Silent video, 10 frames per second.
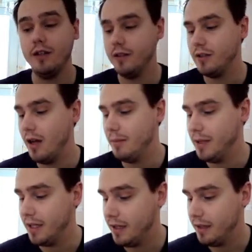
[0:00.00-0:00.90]
on the
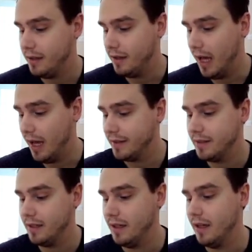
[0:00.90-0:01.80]
topic
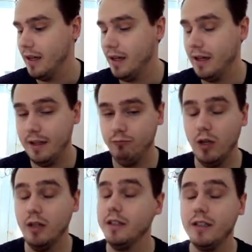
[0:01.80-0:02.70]
that, uh,
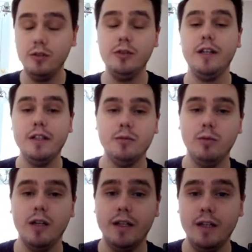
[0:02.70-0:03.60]
well, including this
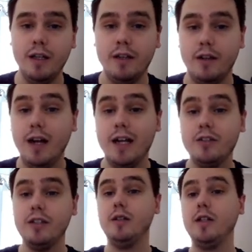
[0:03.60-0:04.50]
one, that are
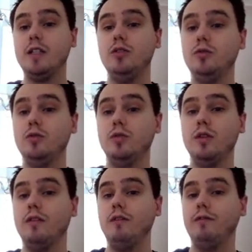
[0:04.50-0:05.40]
actually going to
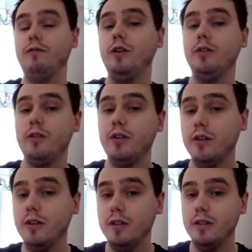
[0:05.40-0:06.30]

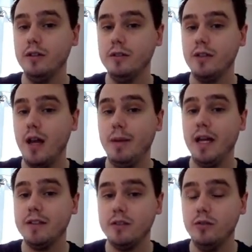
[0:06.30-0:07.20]
further Top
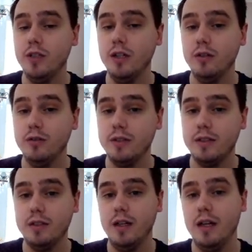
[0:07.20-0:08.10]
Hat Studios'
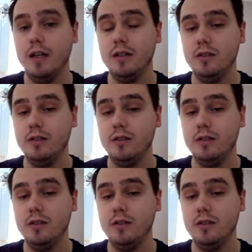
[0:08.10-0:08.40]
uh,